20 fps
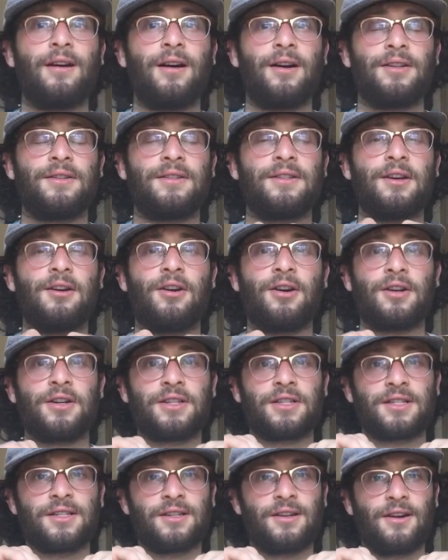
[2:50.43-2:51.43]
a ton
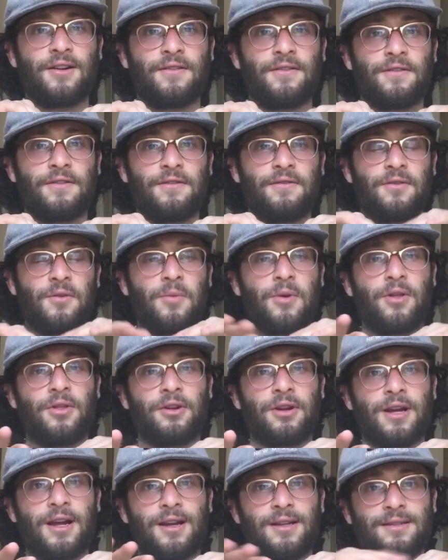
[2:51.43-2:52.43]
of stuff from
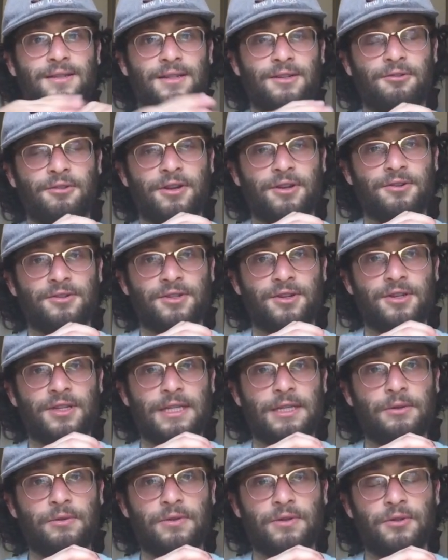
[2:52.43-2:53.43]
other content creators on
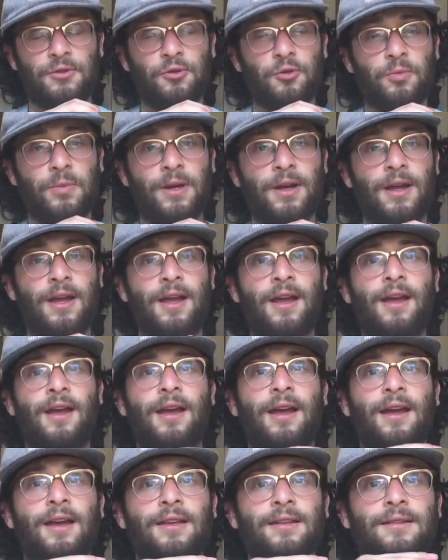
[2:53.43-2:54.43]
YouTube
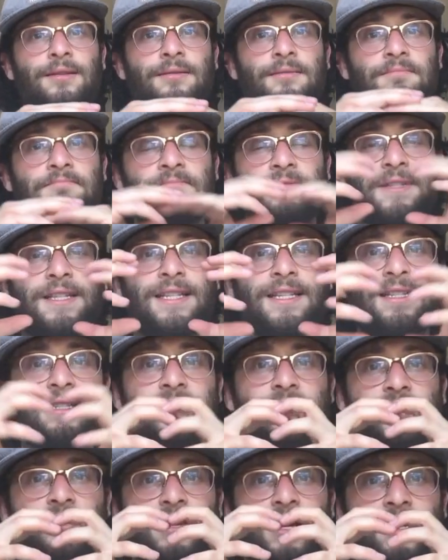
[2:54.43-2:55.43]
and
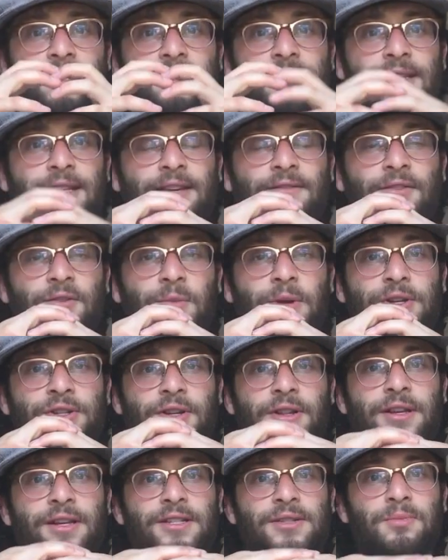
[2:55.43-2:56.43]
distilled that into the
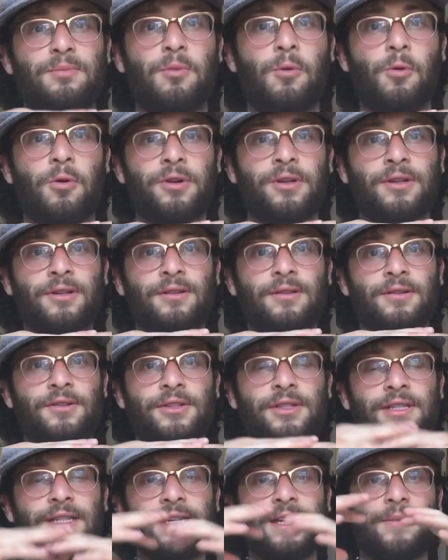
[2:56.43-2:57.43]
information I think is important
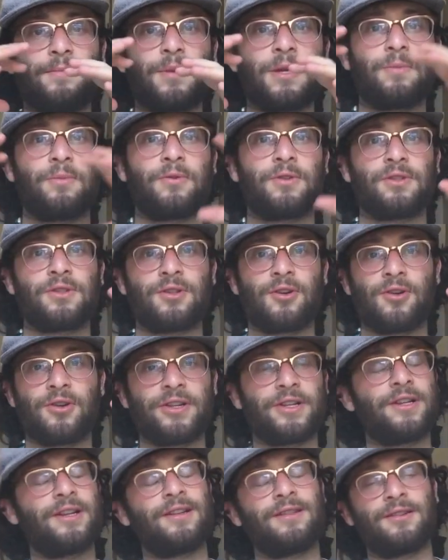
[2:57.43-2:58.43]
just to get people
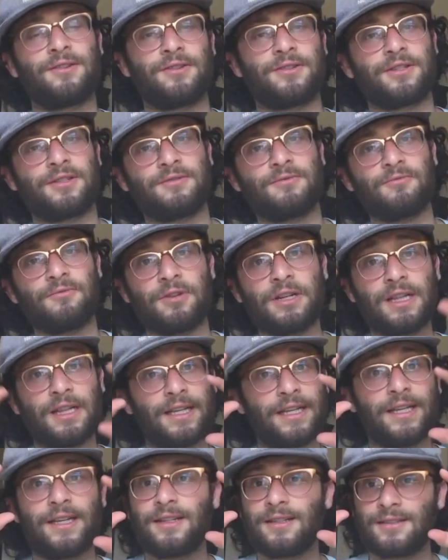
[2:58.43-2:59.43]
started.
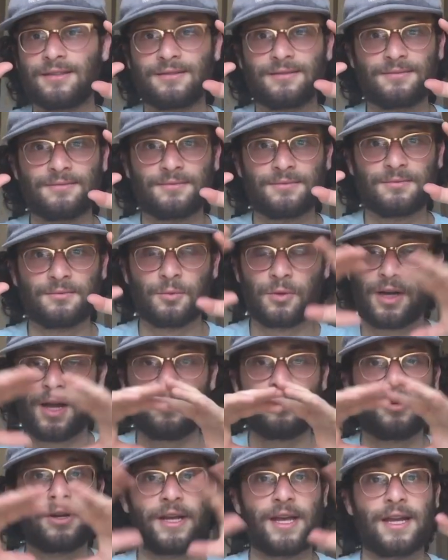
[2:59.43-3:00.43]
We're
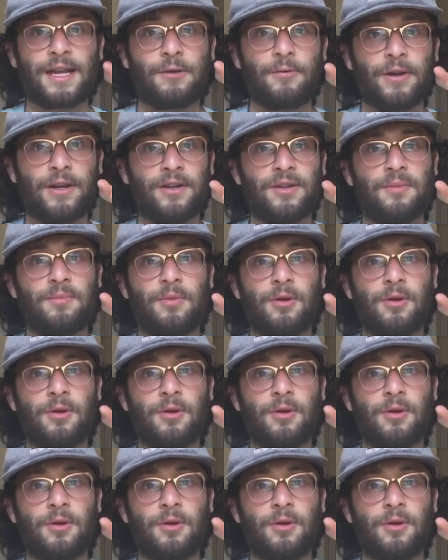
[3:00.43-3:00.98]
not putting any weight on the